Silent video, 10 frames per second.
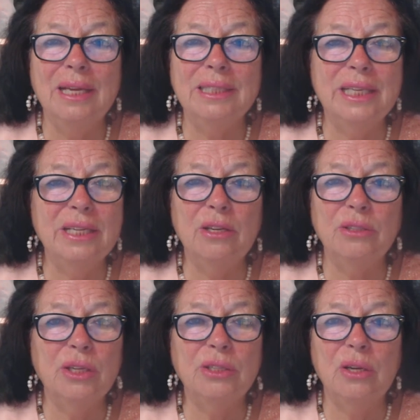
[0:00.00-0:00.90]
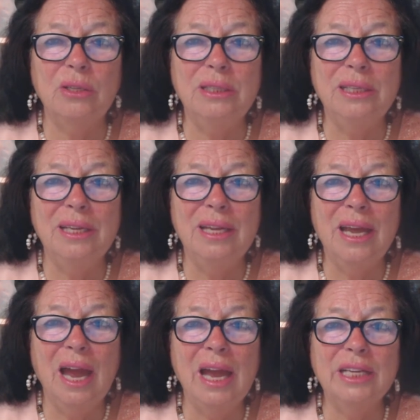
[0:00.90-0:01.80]
and say, no, no, no.
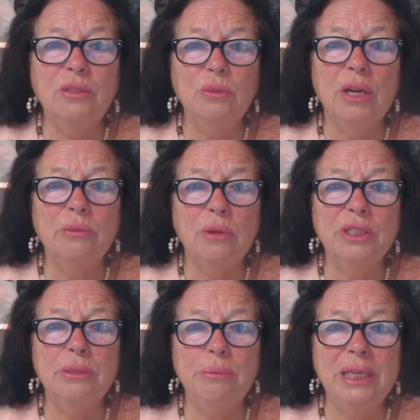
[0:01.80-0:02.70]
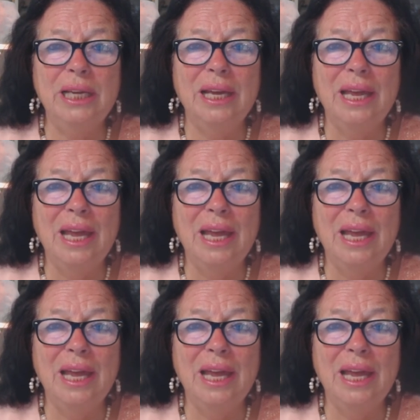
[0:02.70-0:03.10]
I do not want to be